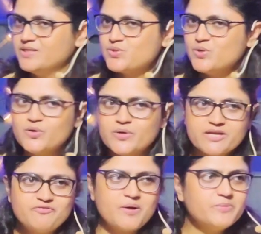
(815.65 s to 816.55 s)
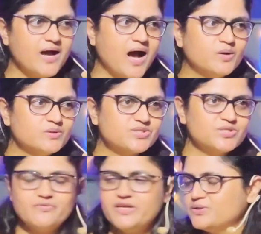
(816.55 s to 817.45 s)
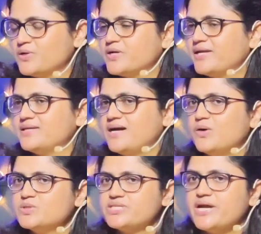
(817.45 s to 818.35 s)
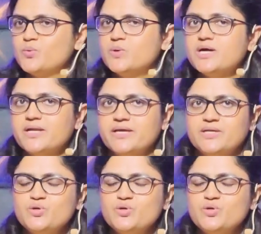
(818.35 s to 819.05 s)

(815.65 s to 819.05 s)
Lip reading: So looking from the house, when you look at the outside world,